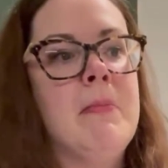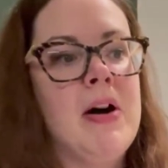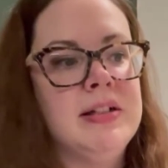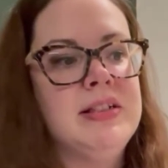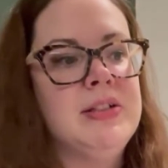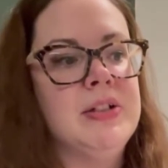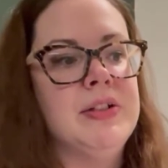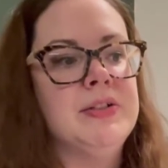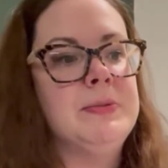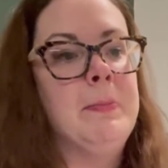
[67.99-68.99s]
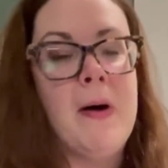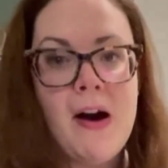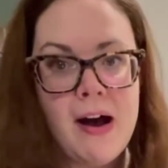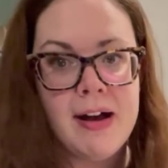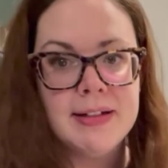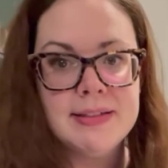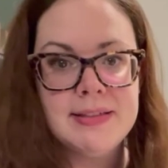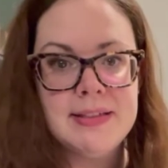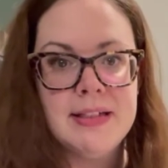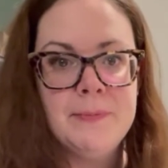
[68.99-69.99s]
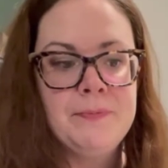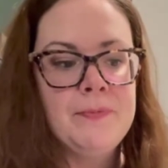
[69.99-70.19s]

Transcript: Monsters box,